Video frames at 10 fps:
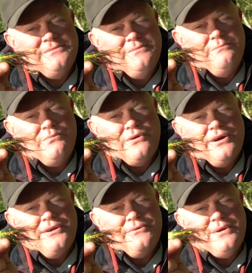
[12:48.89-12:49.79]
a
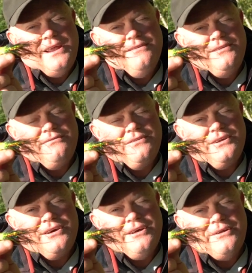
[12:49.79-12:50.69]
broad array of
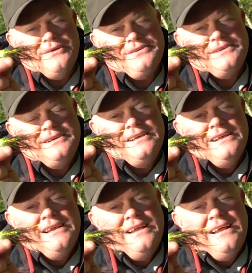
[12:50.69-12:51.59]
different colors
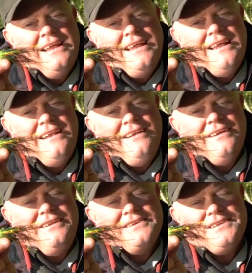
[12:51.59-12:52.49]
and
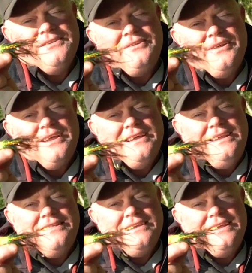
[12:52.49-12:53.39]
uh, doesn't look like
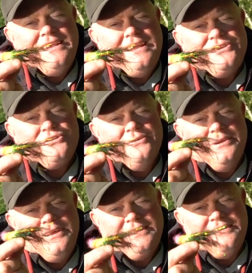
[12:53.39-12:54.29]
anything in nature,
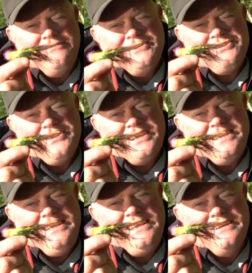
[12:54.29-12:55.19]
but yet the fish like
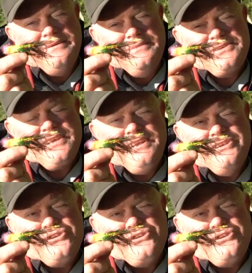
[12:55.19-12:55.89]
to eat them. It's kind